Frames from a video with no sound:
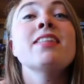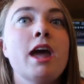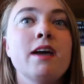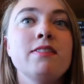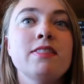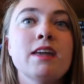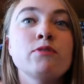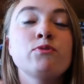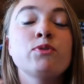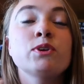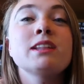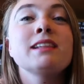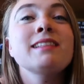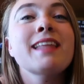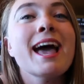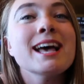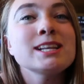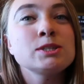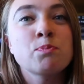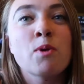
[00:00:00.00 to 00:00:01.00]
And then for the
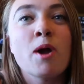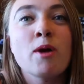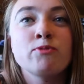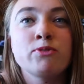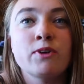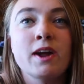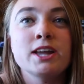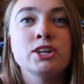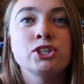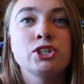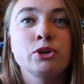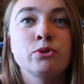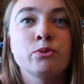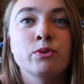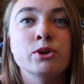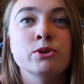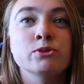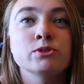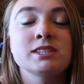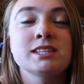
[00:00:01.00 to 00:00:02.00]
last prompt for Ancient
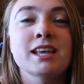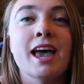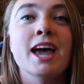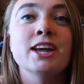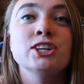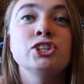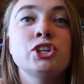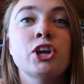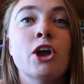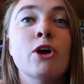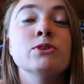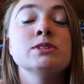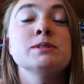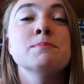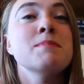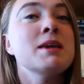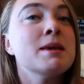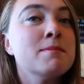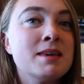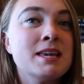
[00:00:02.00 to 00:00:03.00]
Runes, I chose
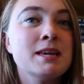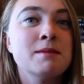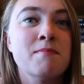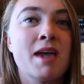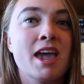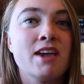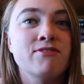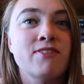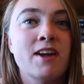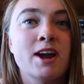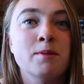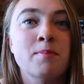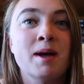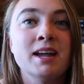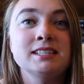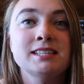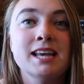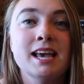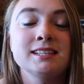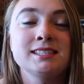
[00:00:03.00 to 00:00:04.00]
Meet Me in Mayfair
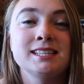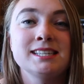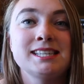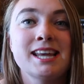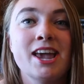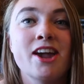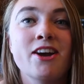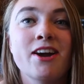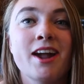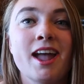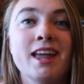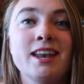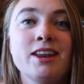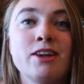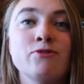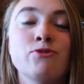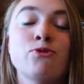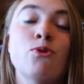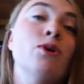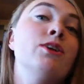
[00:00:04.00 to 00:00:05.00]
by Tessa Dare, and
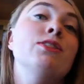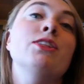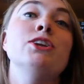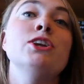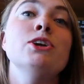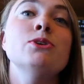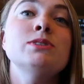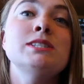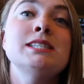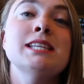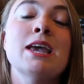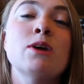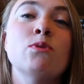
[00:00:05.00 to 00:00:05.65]
for the NEWTS,